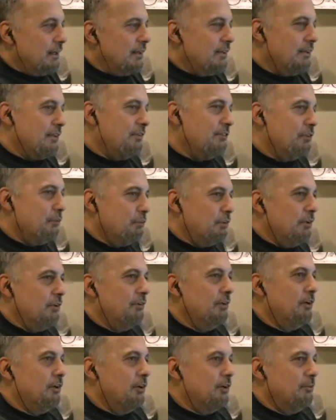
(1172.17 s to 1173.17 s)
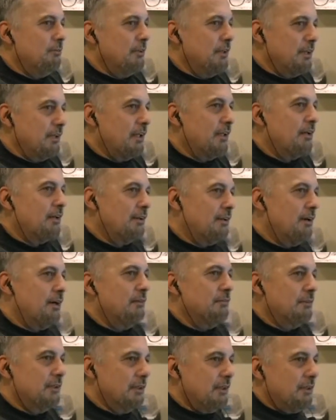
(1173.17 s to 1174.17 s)
Things improve at home. They're like, oh,
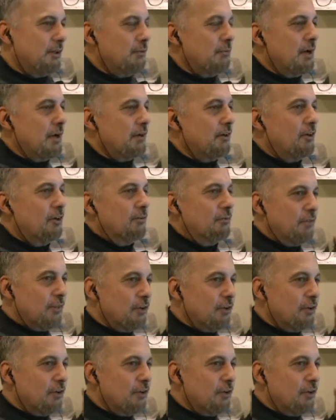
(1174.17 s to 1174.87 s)
I'm going to go back home.